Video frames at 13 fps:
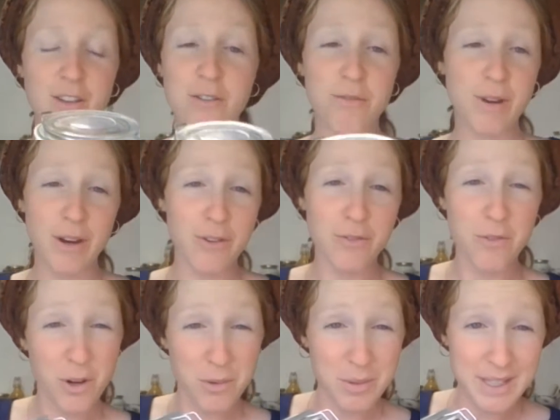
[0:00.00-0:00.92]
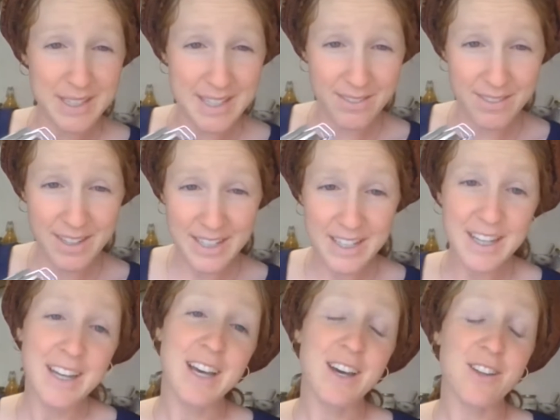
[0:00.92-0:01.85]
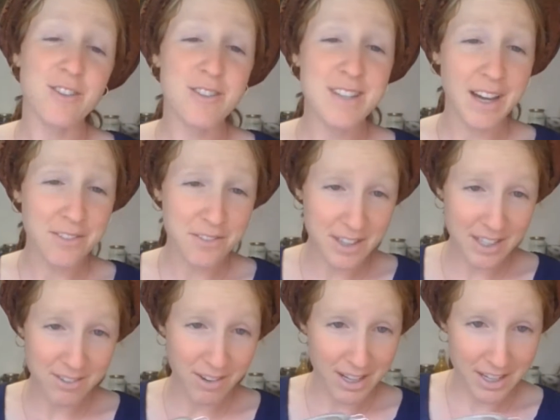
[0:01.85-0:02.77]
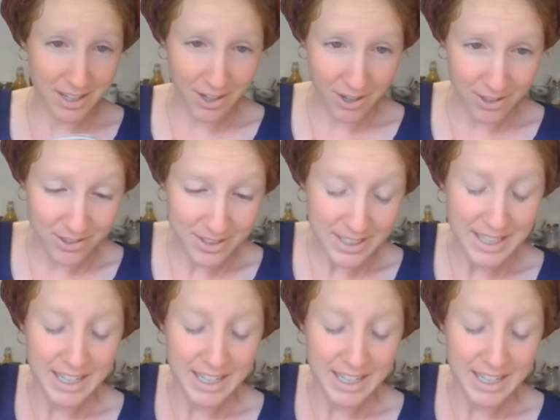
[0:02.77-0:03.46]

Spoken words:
3 or 4 weeks even. They're definitely ready to go.